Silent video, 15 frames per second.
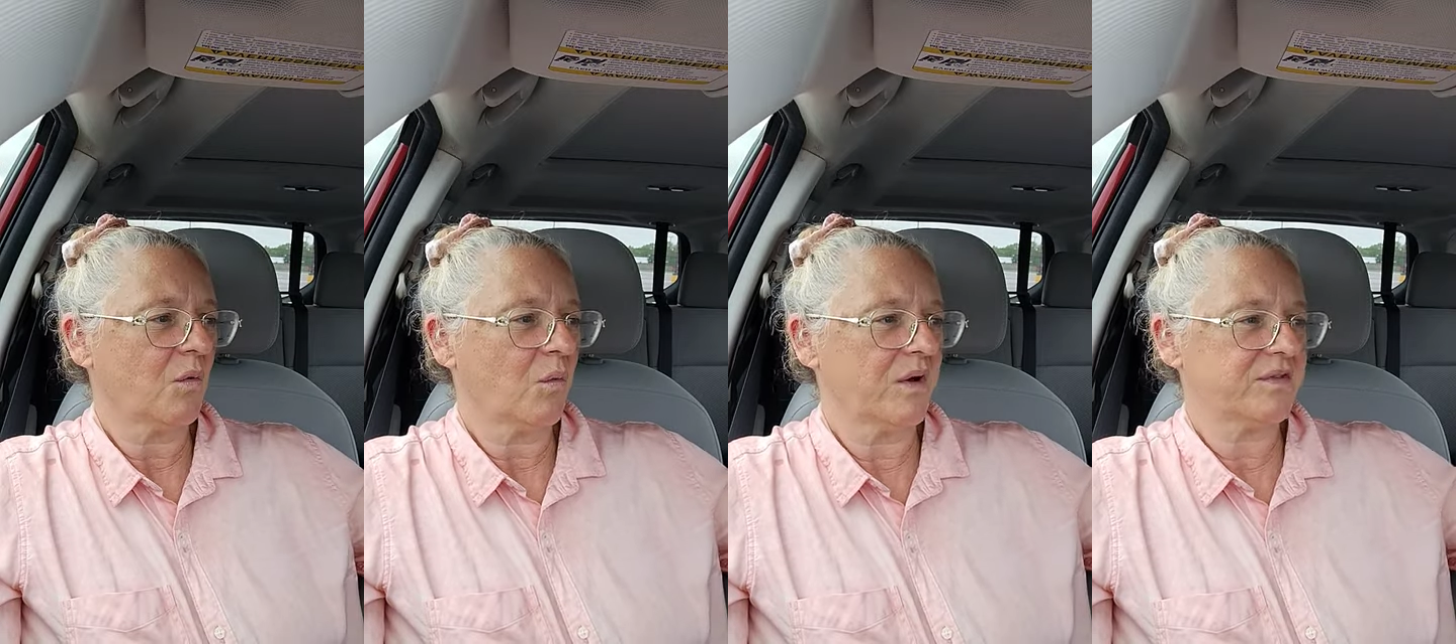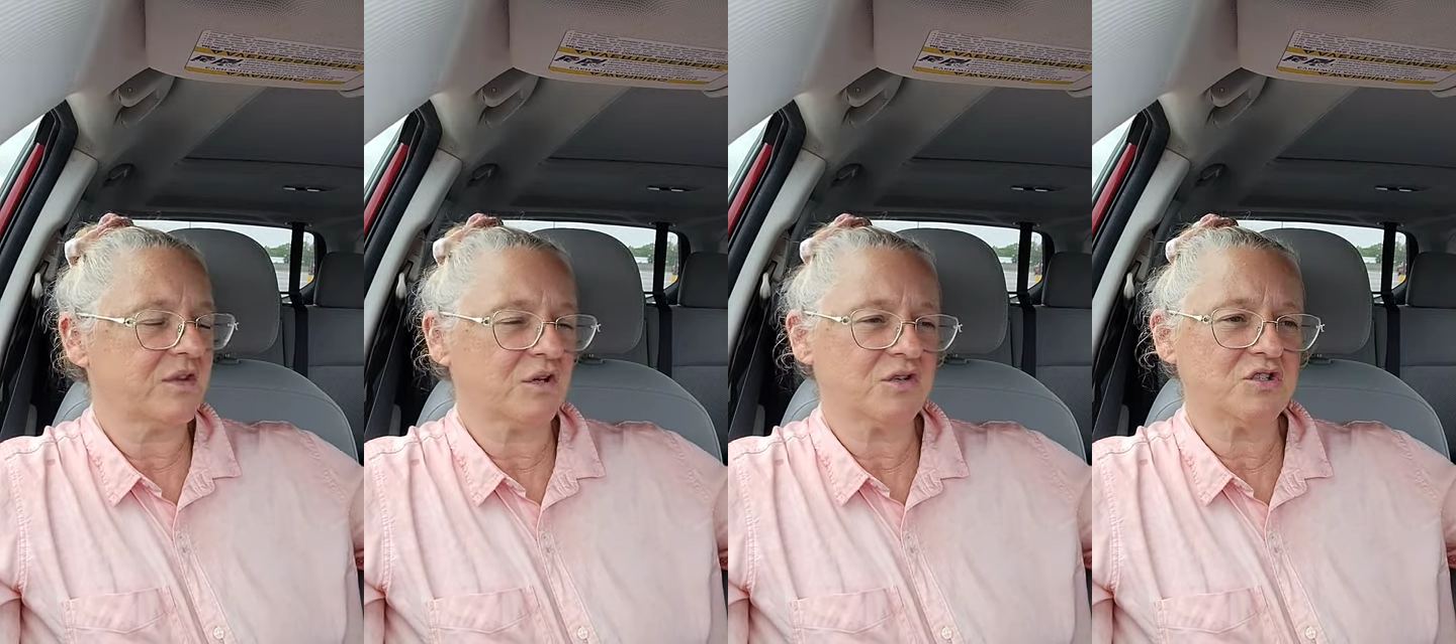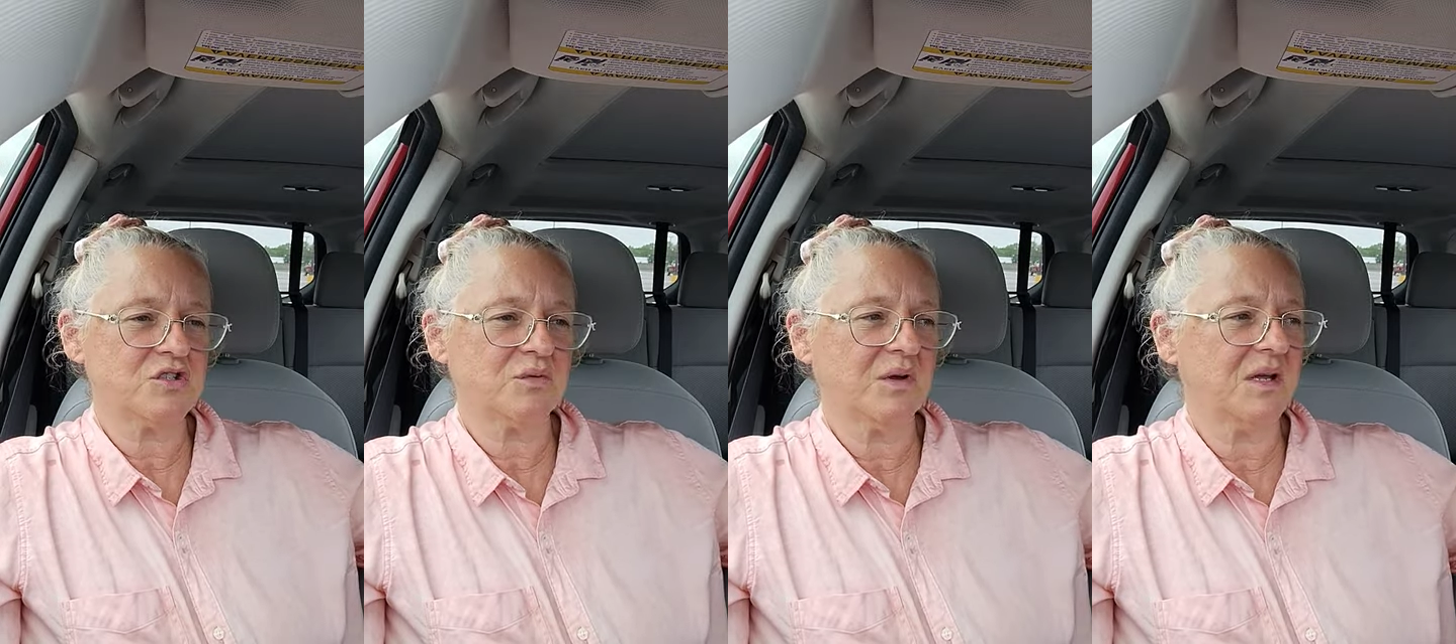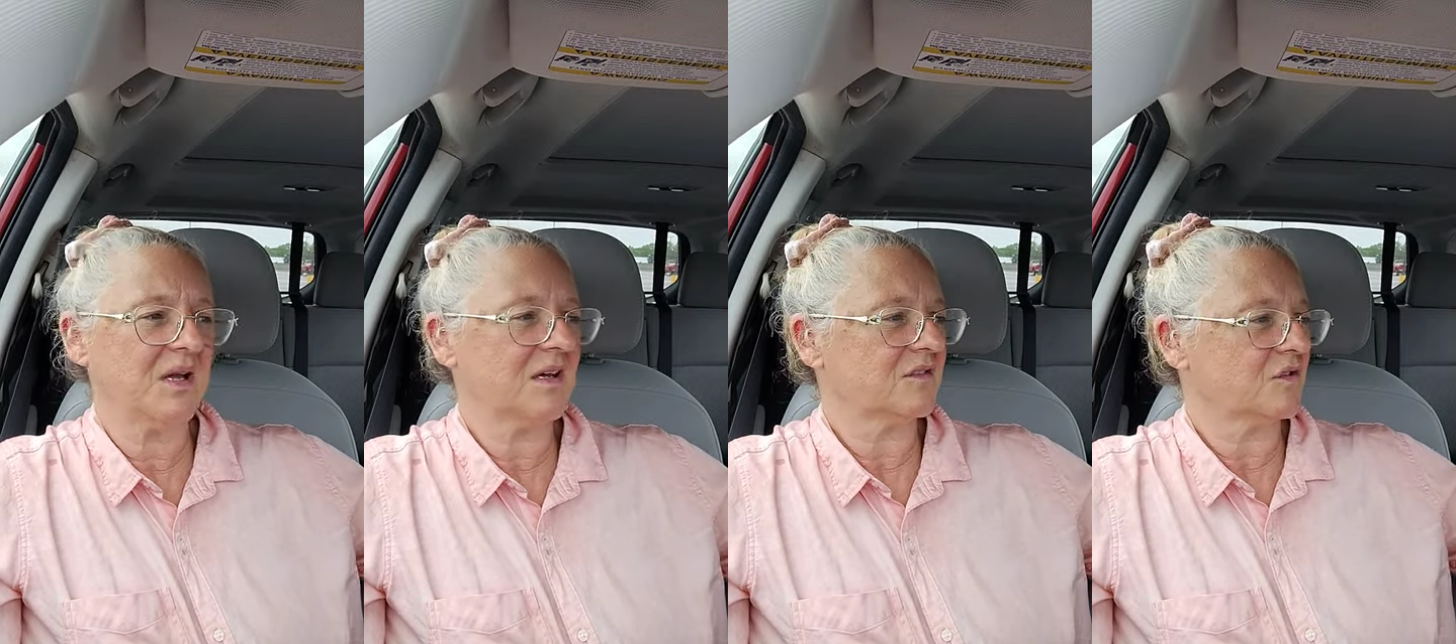What they're
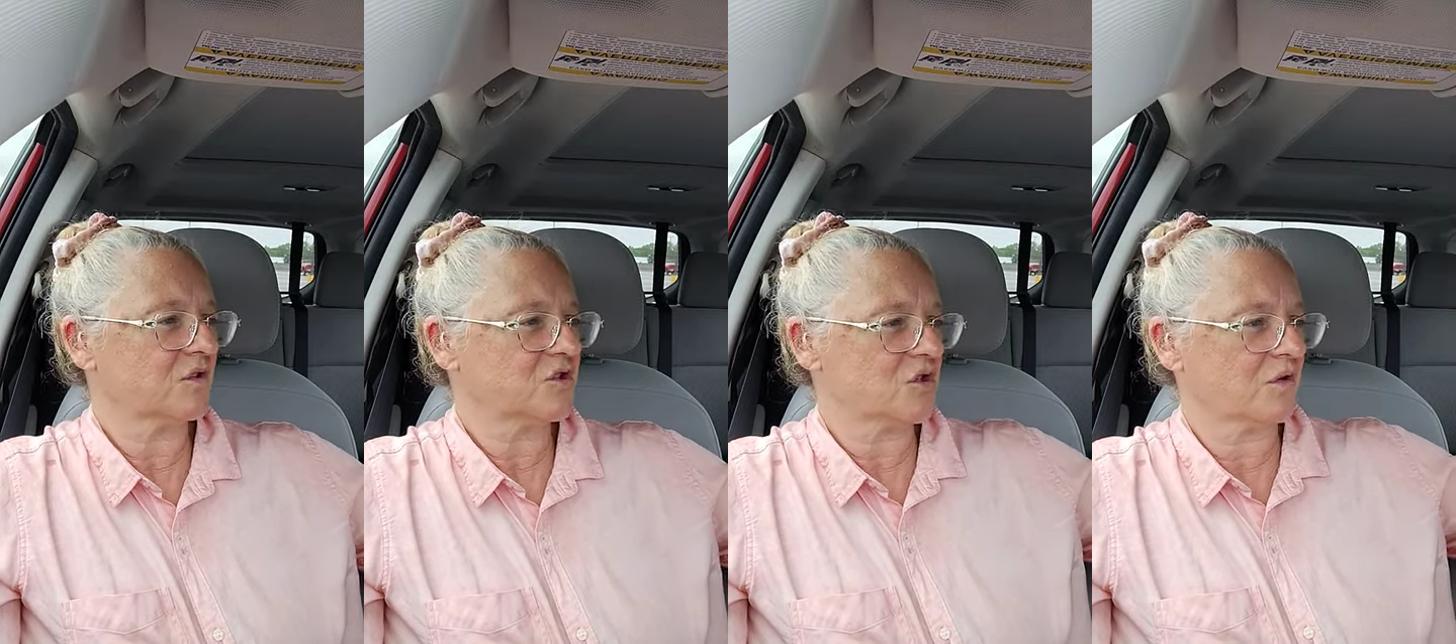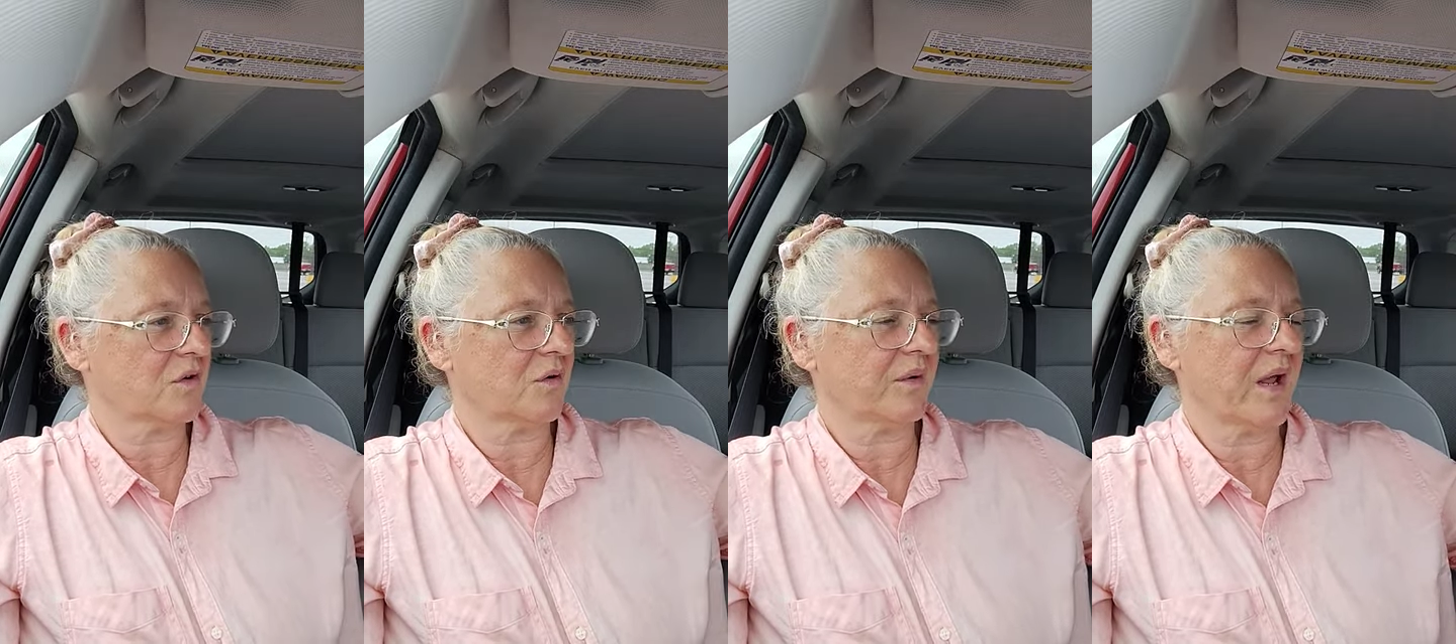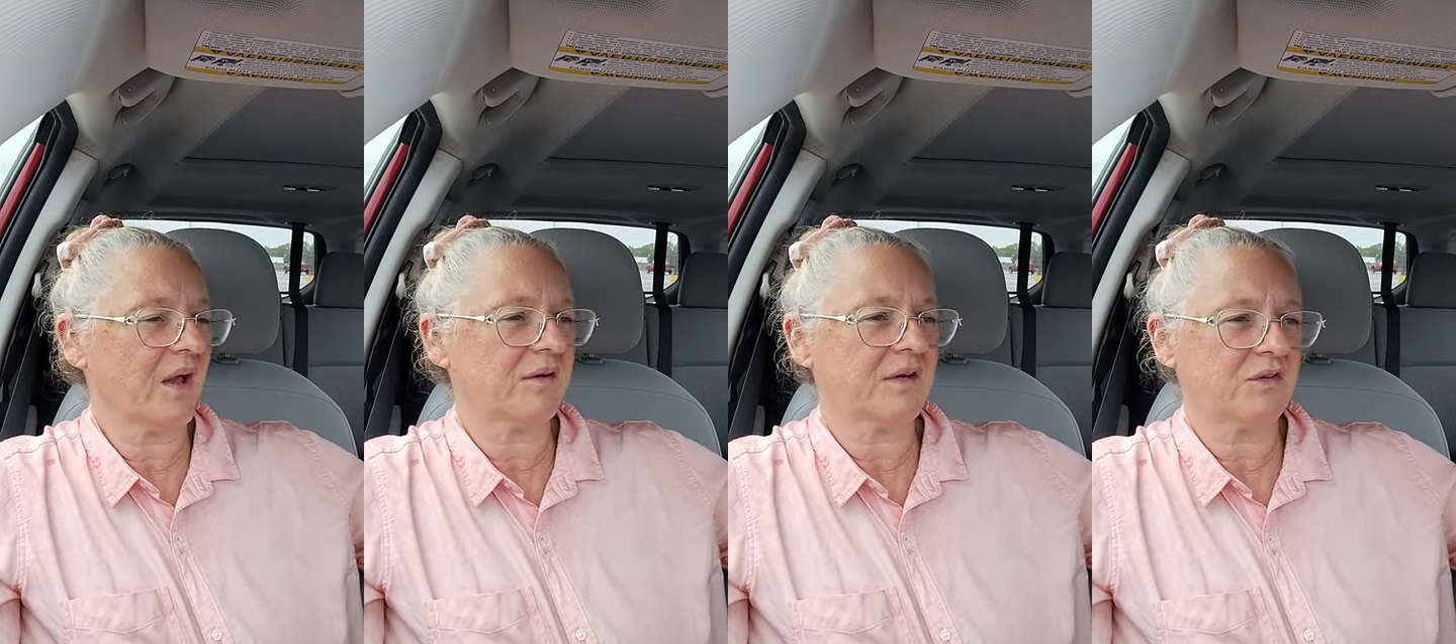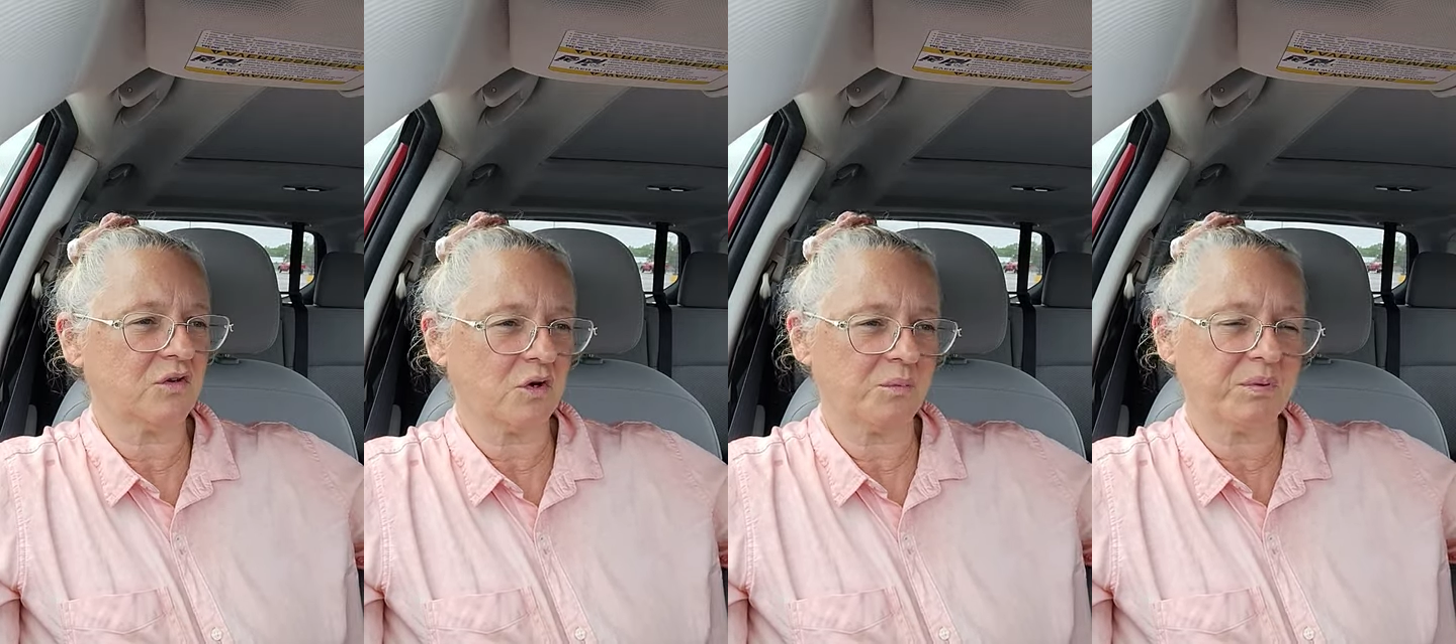doing is they're turning
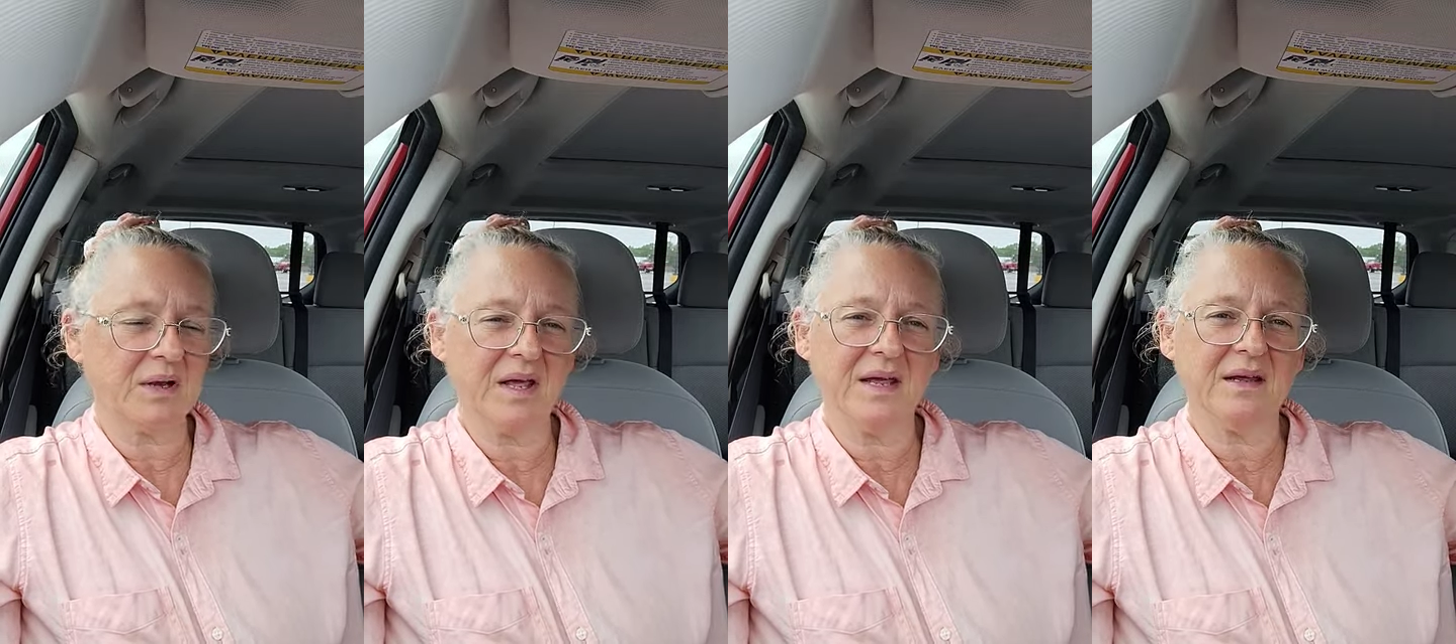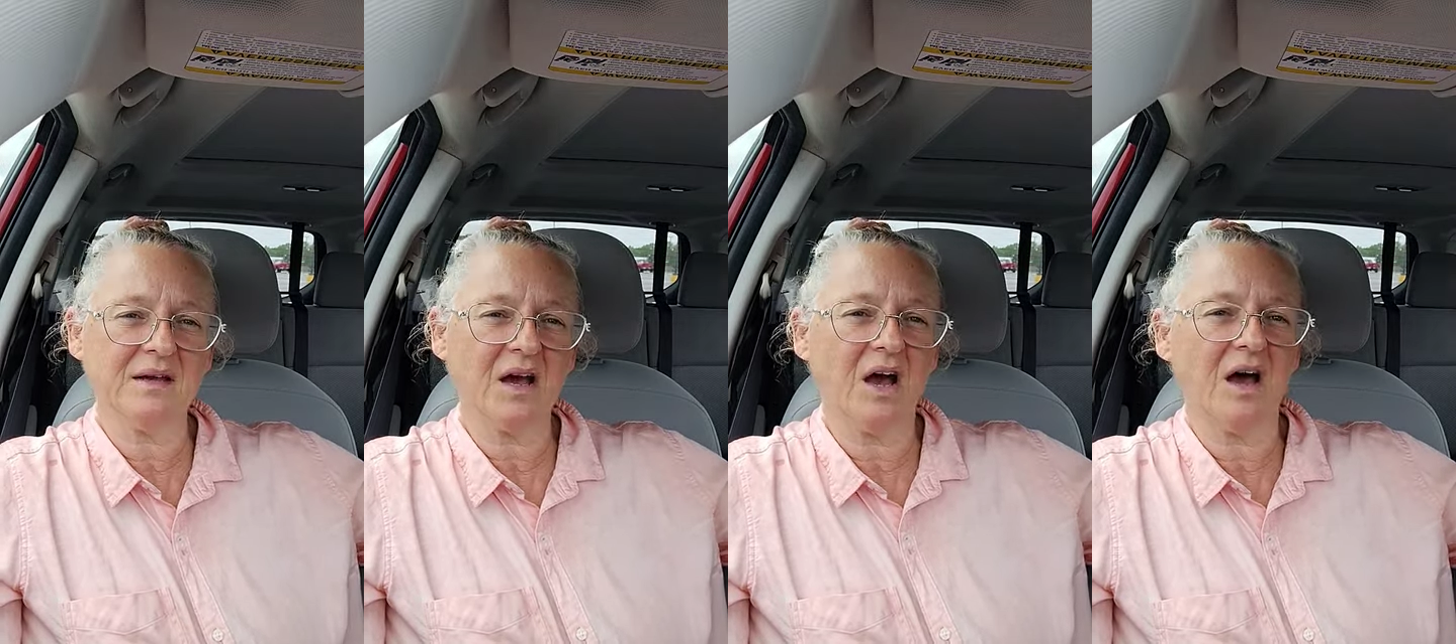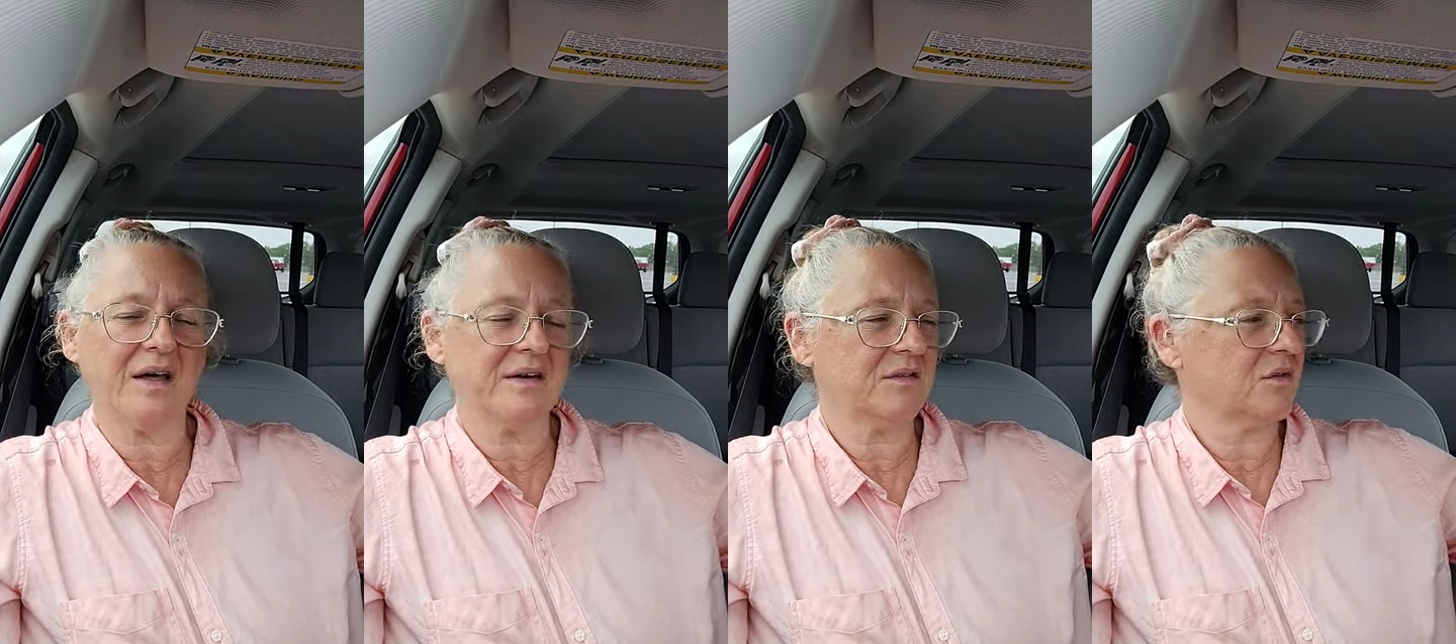around and they're playing God,